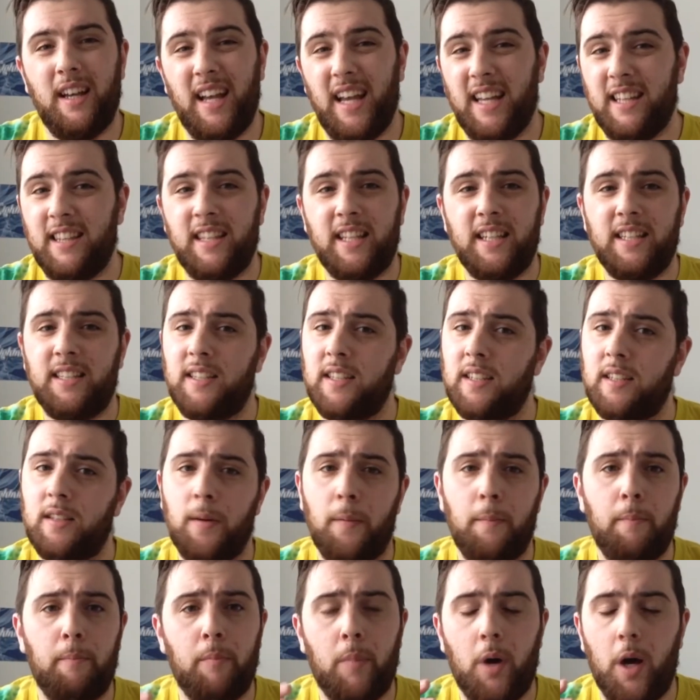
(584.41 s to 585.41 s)
And this is
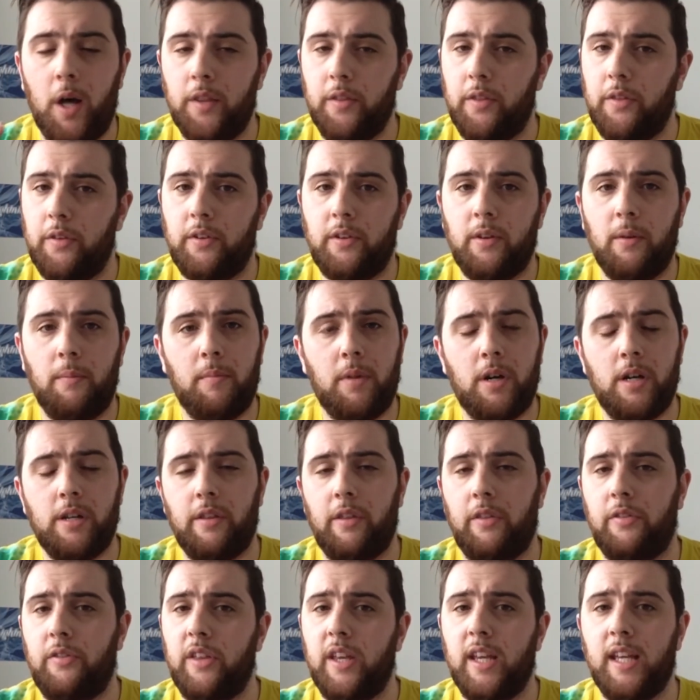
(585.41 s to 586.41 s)
a
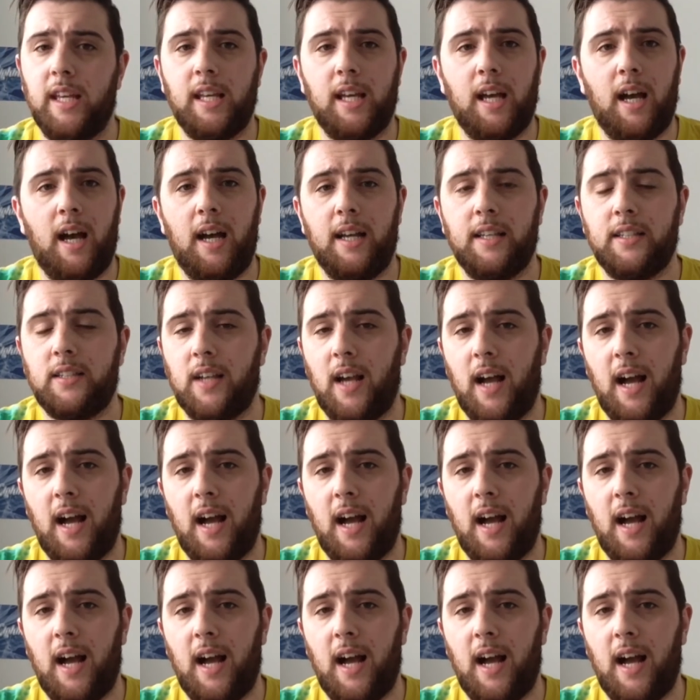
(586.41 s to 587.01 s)
month-to-month thing, guys.